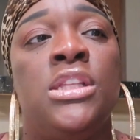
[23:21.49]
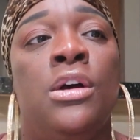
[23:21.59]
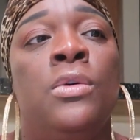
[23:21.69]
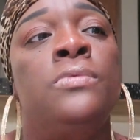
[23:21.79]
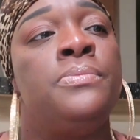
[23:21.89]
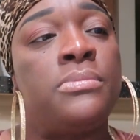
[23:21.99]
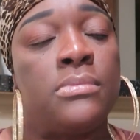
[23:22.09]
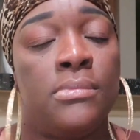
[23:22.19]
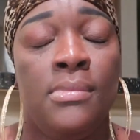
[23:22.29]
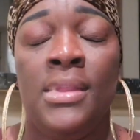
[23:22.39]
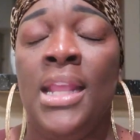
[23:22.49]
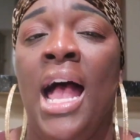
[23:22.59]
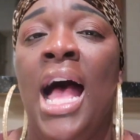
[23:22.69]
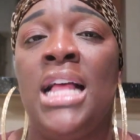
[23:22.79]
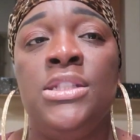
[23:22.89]
So
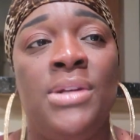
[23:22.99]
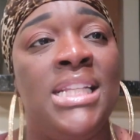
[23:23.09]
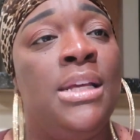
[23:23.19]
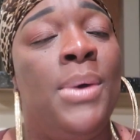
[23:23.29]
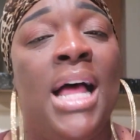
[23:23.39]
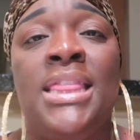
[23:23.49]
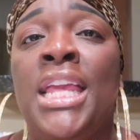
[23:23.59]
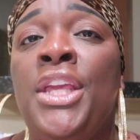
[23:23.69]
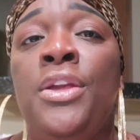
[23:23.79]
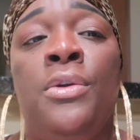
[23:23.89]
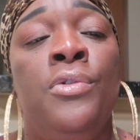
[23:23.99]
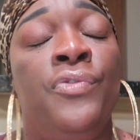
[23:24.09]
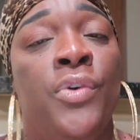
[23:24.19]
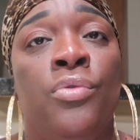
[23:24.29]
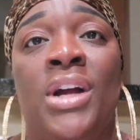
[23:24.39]
I said, well, I thank you
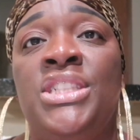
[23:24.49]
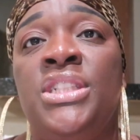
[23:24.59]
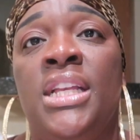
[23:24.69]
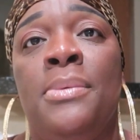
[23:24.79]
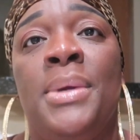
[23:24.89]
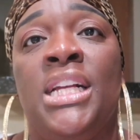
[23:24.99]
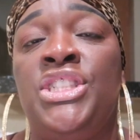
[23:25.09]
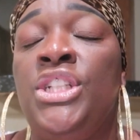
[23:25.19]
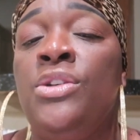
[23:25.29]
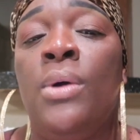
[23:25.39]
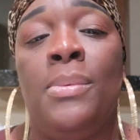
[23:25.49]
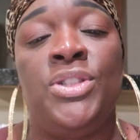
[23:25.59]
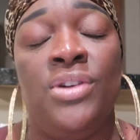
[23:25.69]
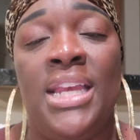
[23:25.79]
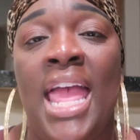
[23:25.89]
for rushing it, because she knew I
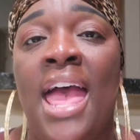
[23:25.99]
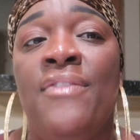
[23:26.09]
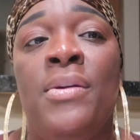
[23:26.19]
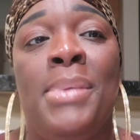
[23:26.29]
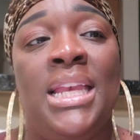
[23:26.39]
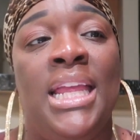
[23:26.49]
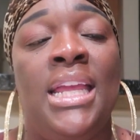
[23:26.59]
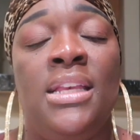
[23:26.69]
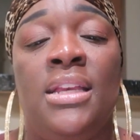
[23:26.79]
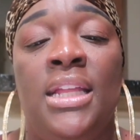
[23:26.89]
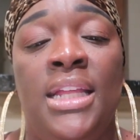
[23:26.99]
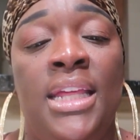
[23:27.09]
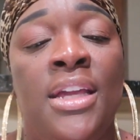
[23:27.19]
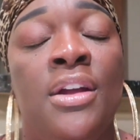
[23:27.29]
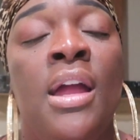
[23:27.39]
was trying to have it by the end of the
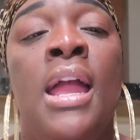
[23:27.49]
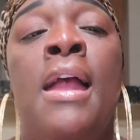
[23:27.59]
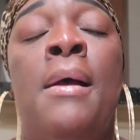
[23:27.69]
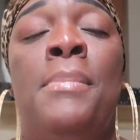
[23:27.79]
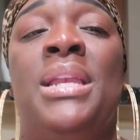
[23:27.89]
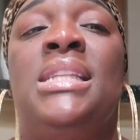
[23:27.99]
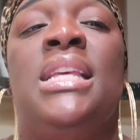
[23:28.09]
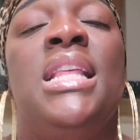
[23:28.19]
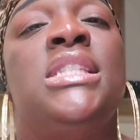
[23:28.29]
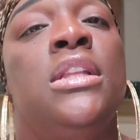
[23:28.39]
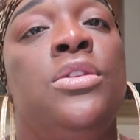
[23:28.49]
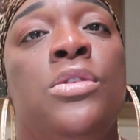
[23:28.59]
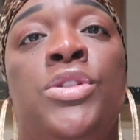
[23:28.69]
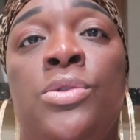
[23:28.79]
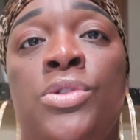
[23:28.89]
year. But I said, that's a
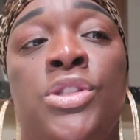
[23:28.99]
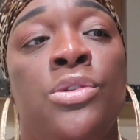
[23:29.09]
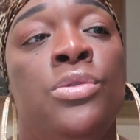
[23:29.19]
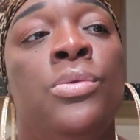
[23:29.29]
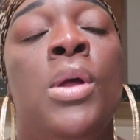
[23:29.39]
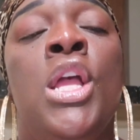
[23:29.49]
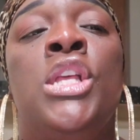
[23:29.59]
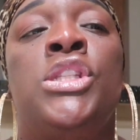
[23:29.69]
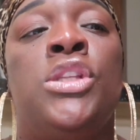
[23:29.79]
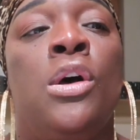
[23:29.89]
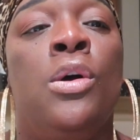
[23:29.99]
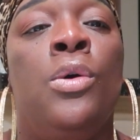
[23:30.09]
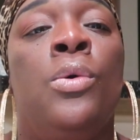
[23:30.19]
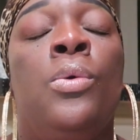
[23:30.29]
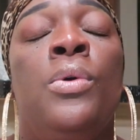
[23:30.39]
little too soon.
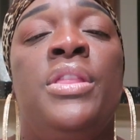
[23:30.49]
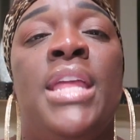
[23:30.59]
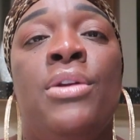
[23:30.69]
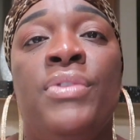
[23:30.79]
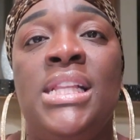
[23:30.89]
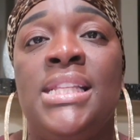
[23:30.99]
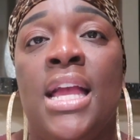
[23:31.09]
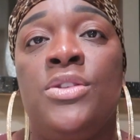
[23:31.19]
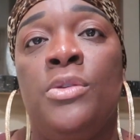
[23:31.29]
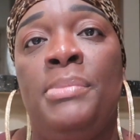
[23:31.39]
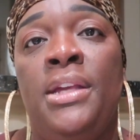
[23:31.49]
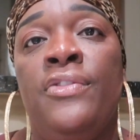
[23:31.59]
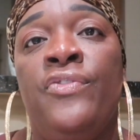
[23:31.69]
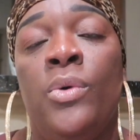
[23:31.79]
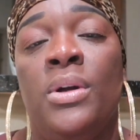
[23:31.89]
So they rescheduled me
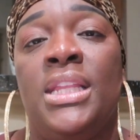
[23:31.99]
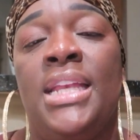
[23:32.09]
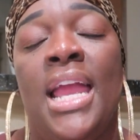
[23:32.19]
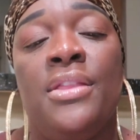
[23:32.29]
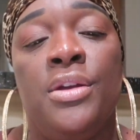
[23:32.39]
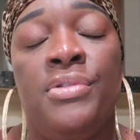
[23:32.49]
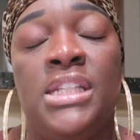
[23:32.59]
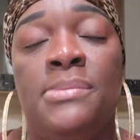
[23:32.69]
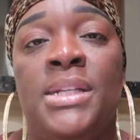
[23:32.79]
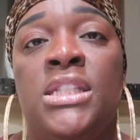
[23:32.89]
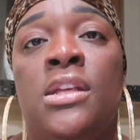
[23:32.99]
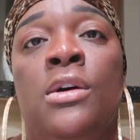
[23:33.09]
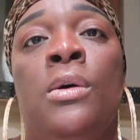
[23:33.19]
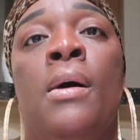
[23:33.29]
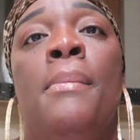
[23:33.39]
for the day after Christmas.
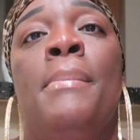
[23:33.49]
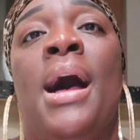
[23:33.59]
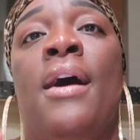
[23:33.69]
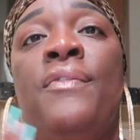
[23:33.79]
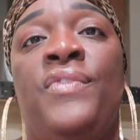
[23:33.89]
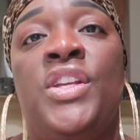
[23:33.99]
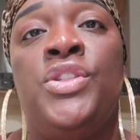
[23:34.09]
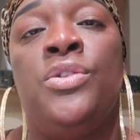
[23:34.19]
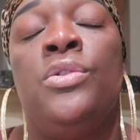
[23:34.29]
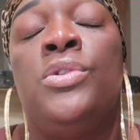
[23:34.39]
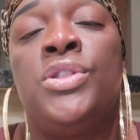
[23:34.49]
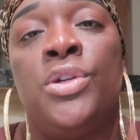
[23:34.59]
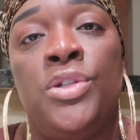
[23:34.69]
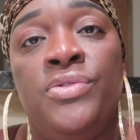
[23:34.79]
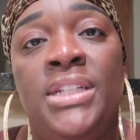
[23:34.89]
So my official
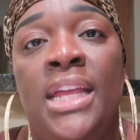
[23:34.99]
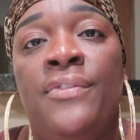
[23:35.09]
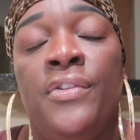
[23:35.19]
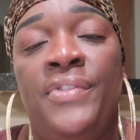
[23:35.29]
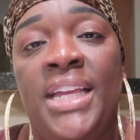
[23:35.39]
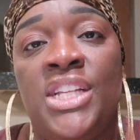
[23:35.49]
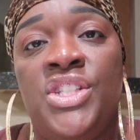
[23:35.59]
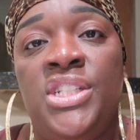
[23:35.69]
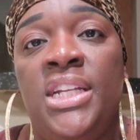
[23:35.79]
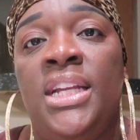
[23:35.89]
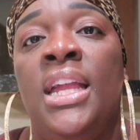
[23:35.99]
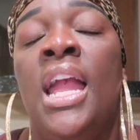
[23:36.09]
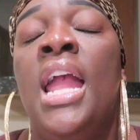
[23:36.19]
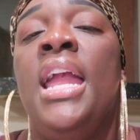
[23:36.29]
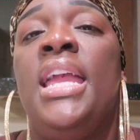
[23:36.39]
surgery date for VSG
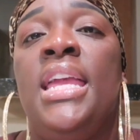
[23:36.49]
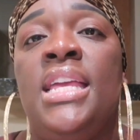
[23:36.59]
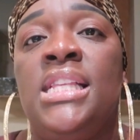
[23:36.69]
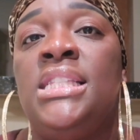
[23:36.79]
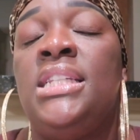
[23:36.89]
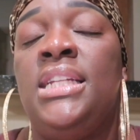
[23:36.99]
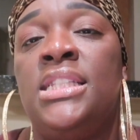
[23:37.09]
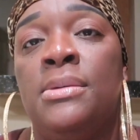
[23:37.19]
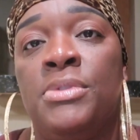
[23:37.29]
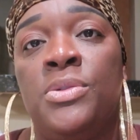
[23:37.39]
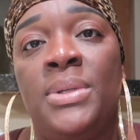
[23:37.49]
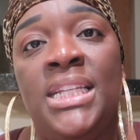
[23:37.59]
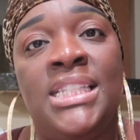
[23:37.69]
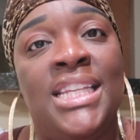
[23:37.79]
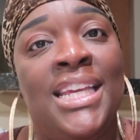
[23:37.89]
is December
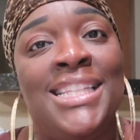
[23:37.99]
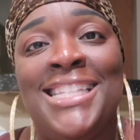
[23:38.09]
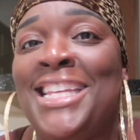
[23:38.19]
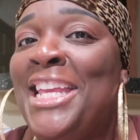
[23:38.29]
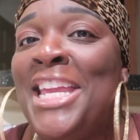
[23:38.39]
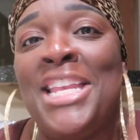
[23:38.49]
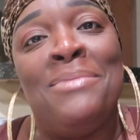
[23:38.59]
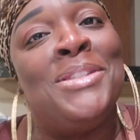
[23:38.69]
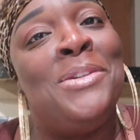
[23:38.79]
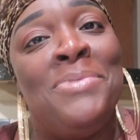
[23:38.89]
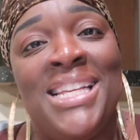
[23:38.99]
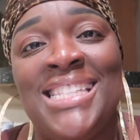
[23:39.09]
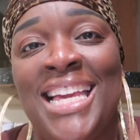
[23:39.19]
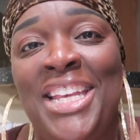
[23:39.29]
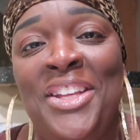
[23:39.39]
26th. And again, I'm super
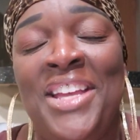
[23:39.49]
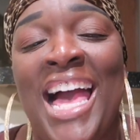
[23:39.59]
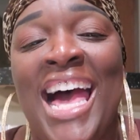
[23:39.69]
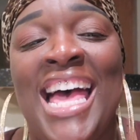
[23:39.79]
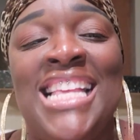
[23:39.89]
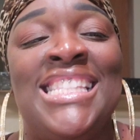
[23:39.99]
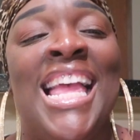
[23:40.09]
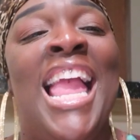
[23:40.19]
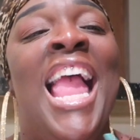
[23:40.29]
excited, you guys.